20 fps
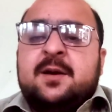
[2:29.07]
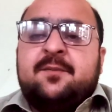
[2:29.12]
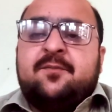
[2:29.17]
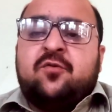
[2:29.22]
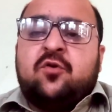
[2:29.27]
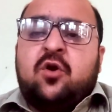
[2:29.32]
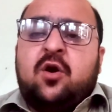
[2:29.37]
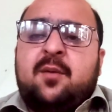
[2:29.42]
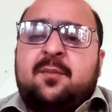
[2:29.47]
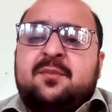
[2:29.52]

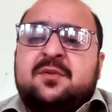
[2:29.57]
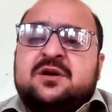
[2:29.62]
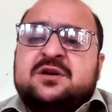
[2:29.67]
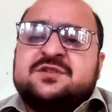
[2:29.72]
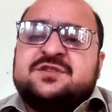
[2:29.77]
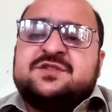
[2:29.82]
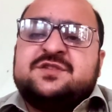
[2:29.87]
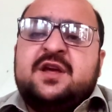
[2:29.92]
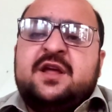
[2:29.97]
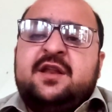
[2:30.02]
from
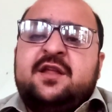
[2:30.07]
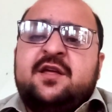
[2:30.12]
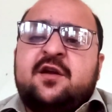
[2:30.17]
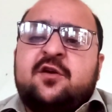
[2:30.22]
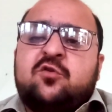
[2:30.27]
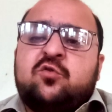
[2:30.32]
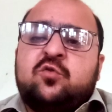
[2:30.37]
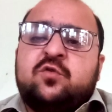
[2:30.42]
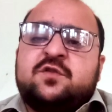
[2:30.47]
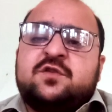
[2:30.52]
a
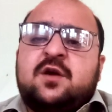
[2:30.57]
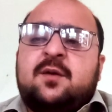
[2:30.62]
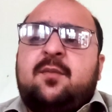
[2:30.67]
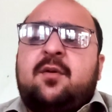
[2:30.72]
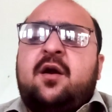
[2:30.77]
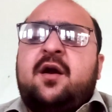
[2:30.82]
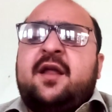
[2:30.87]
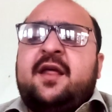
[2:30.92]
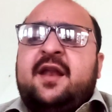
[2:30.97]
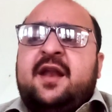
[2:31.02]
senior to
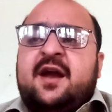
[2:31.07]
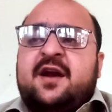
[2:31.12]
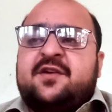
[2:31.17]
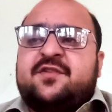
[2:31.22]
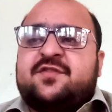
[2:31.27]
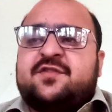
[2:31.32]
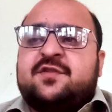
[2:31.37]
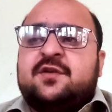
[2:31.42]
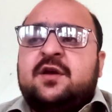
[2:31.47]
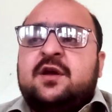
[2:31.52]

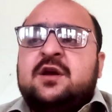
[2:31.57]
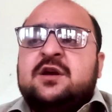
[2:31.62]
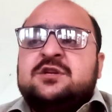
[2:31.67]
subordinates